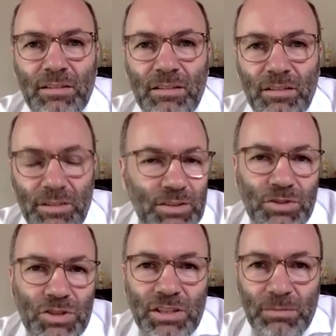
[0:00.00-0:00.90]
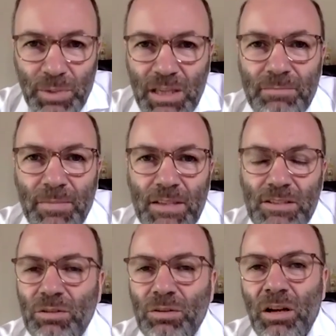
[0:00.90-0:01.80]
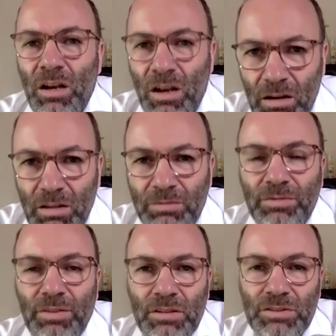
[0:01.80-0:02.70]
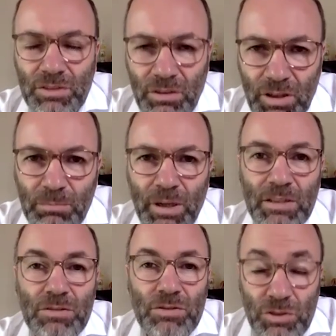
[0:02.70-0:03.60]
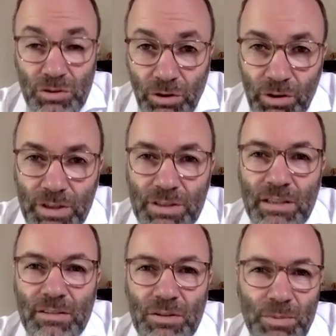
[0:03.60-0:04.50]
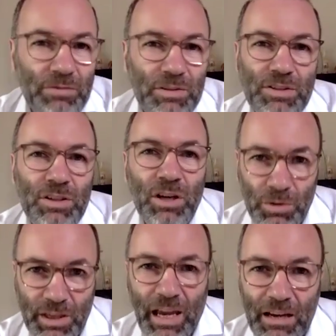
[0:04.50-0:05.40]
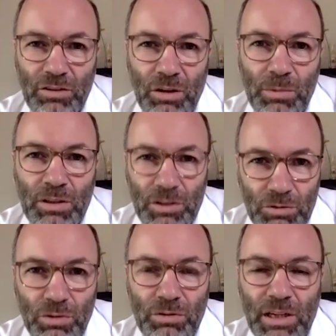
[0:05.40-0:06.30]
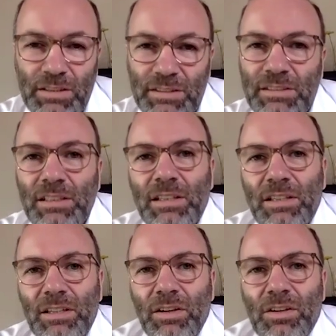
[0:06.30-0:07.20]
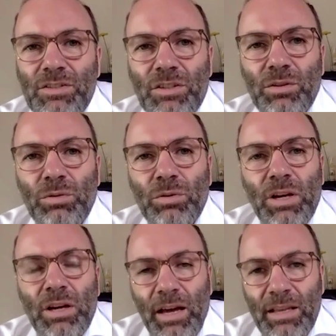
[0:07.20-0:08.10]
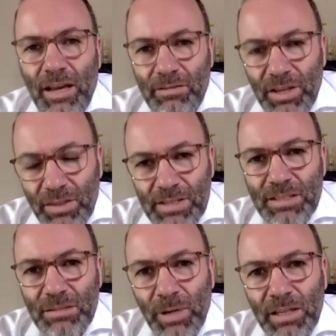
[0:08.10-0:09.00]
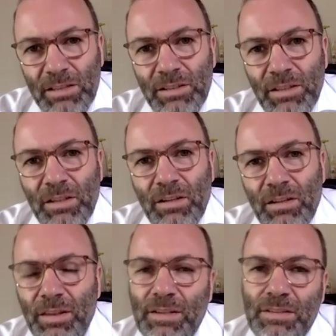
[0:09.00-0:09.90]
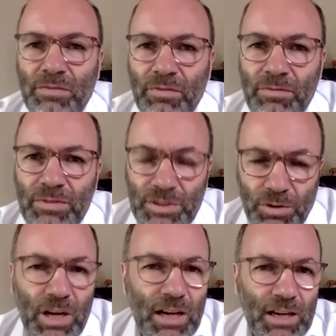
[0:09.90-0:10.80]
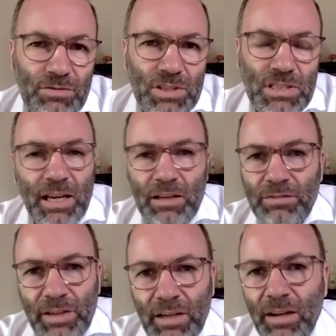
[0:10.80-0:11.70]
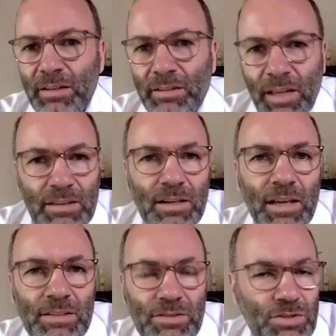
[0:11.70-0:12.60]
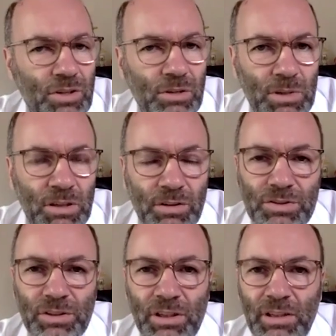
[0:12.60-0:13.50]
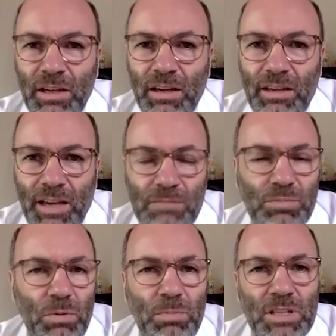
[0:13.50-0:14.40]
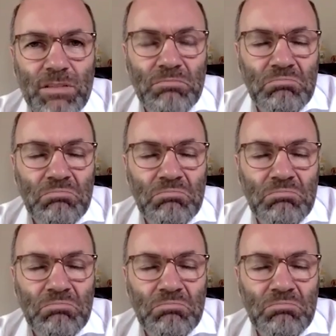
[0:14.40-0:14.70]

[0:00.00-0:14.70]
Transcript: loss of GDP. So a lot of strong impact, stronger than 12 years ago in the economic euro crisis. So, and having this in mind, this stronger countries like Finland, Netherlands, Germany, Austria can probably